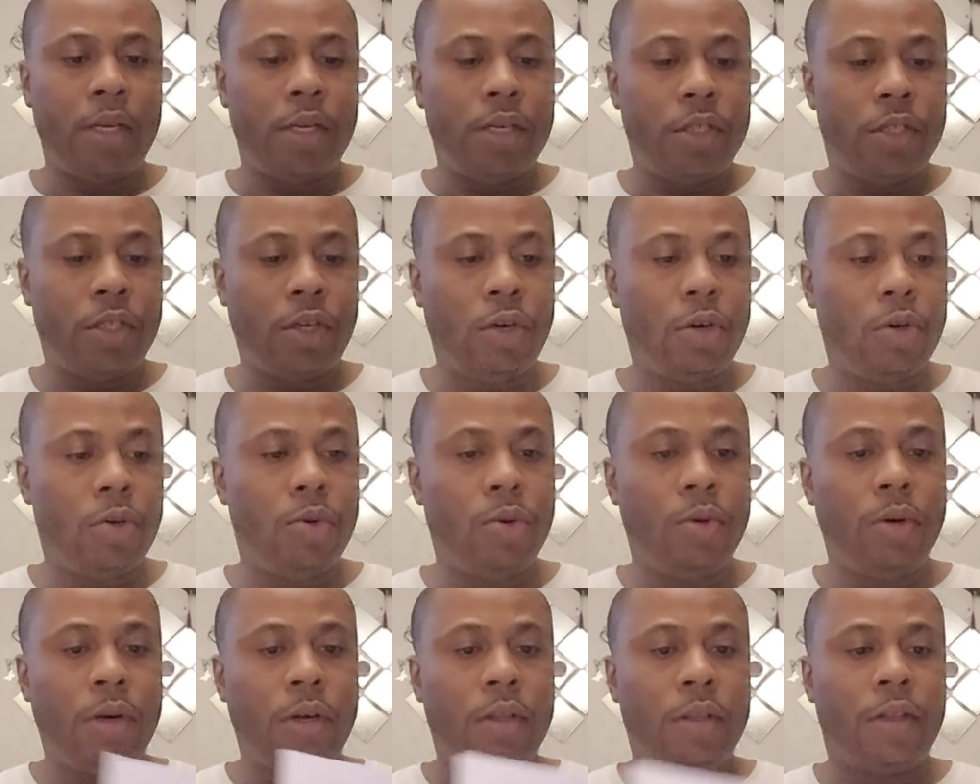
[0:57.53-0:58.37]

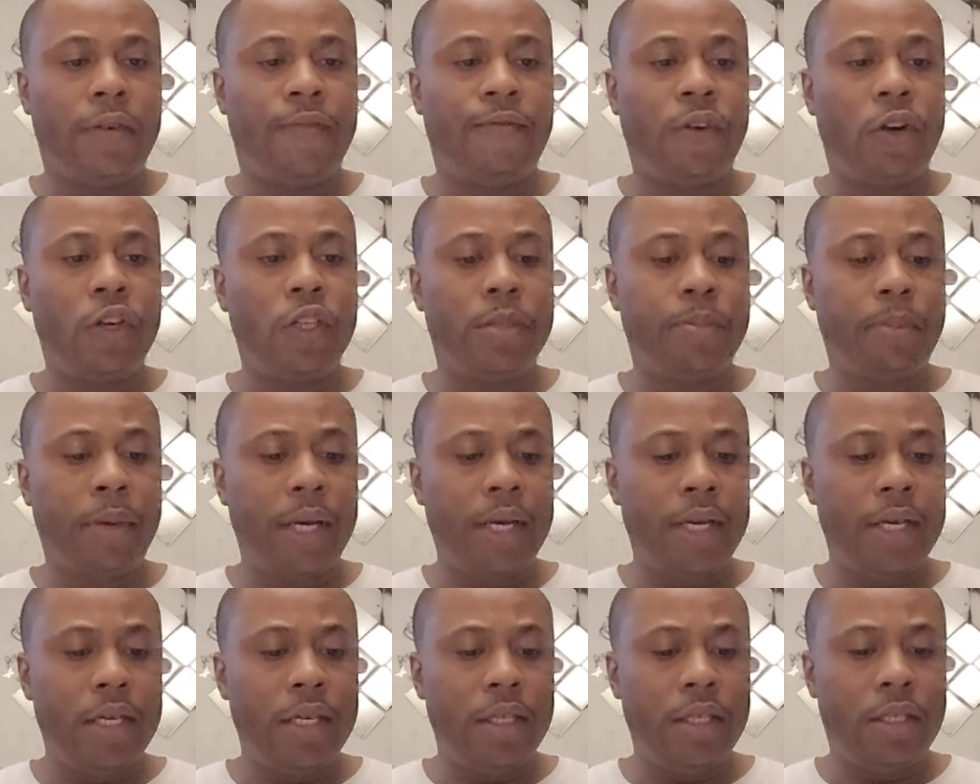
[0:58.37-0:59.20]
So, the first
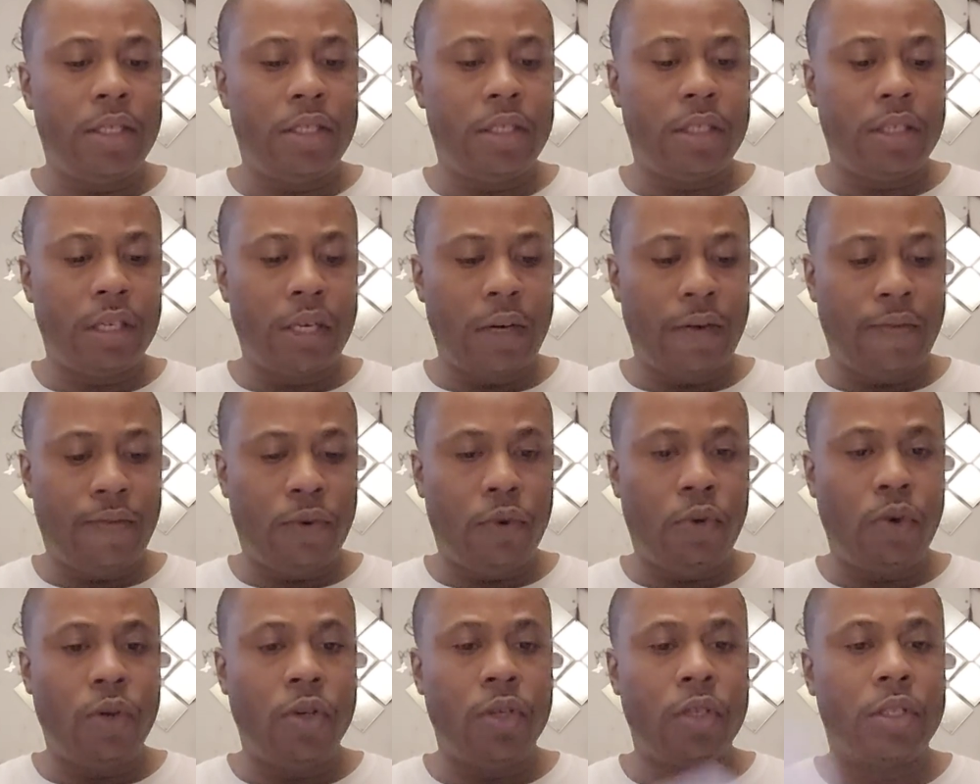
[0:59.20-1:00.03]
page, of
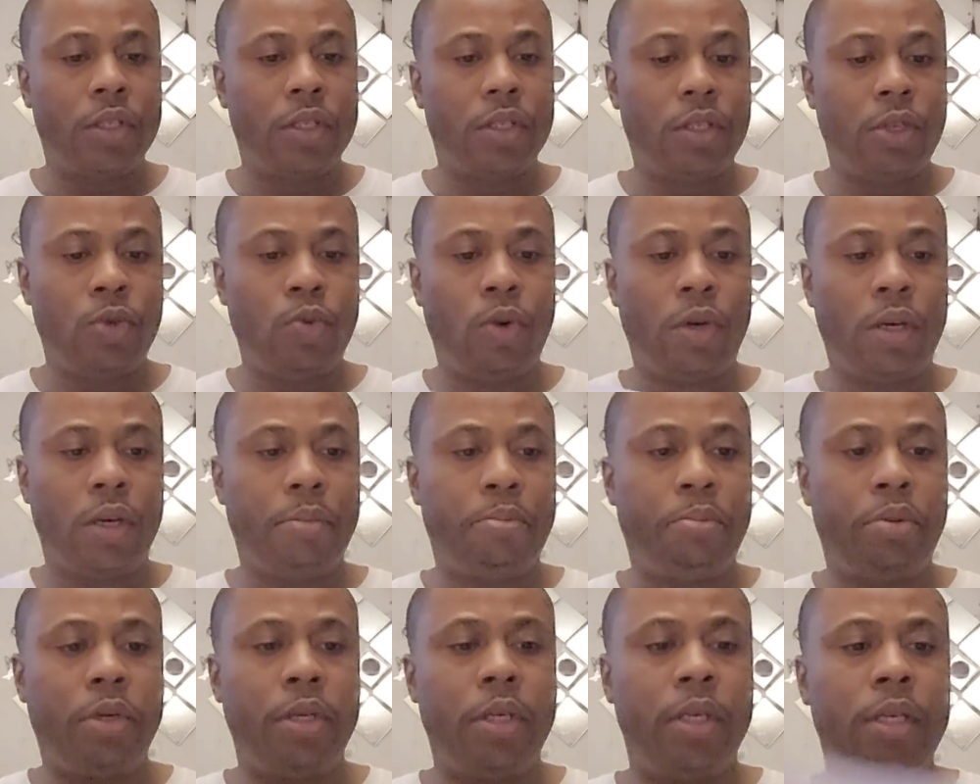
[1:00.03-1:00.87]
course, you're going to
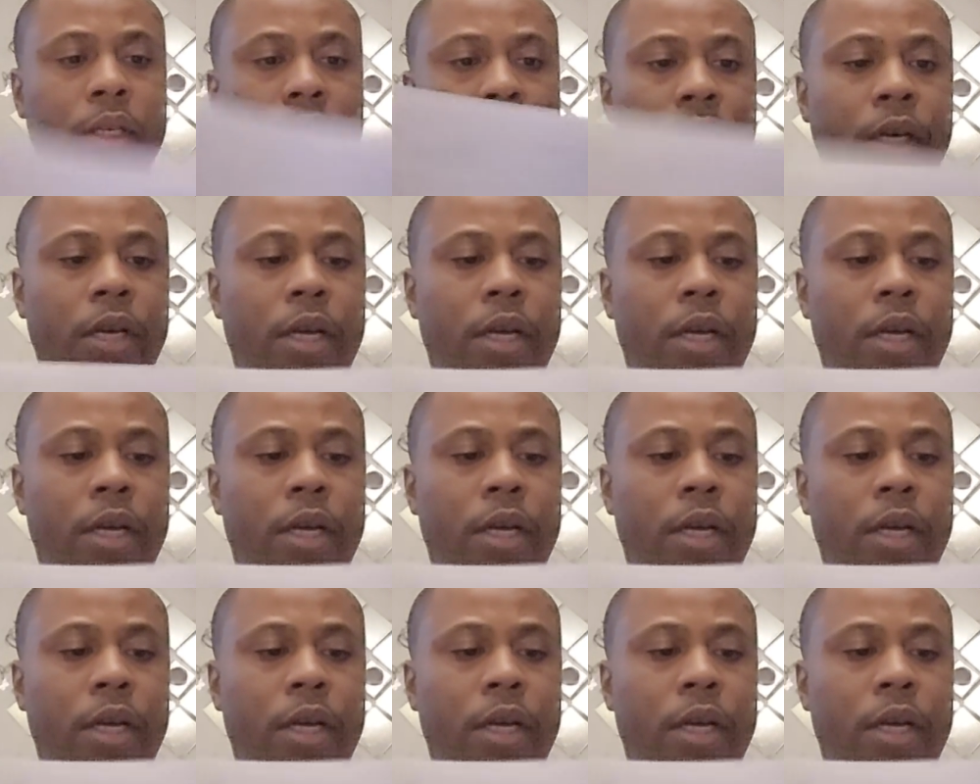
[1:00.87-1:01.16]
put